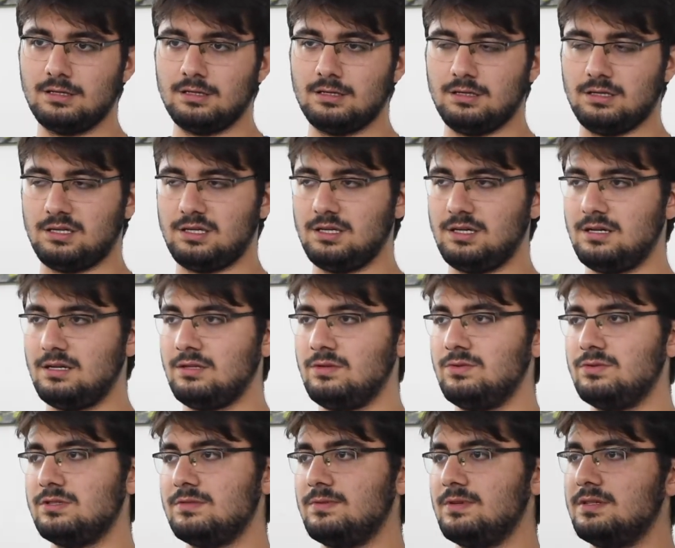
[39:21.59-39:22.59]
The Kyartu
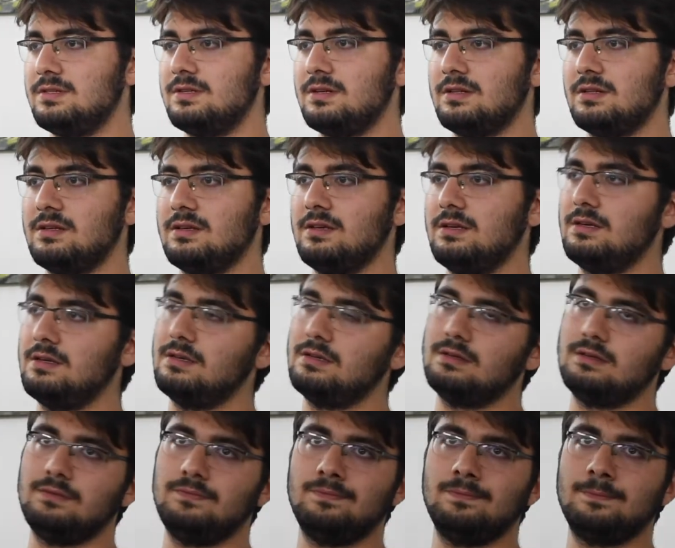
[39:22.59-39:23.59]
is
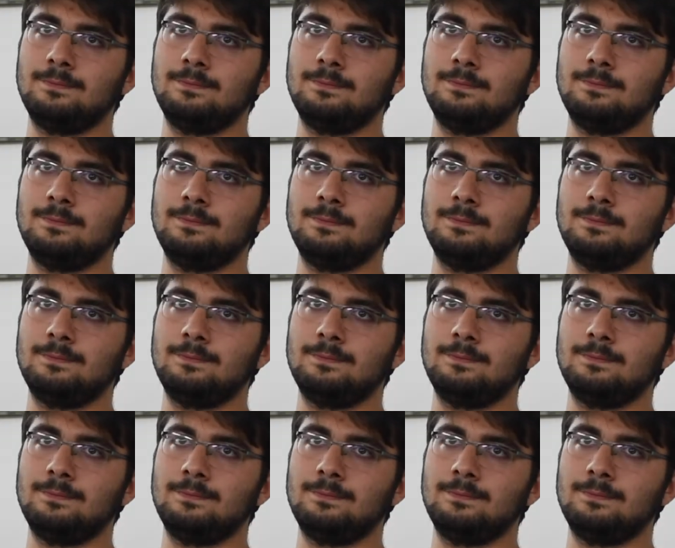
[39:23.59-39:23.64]
basically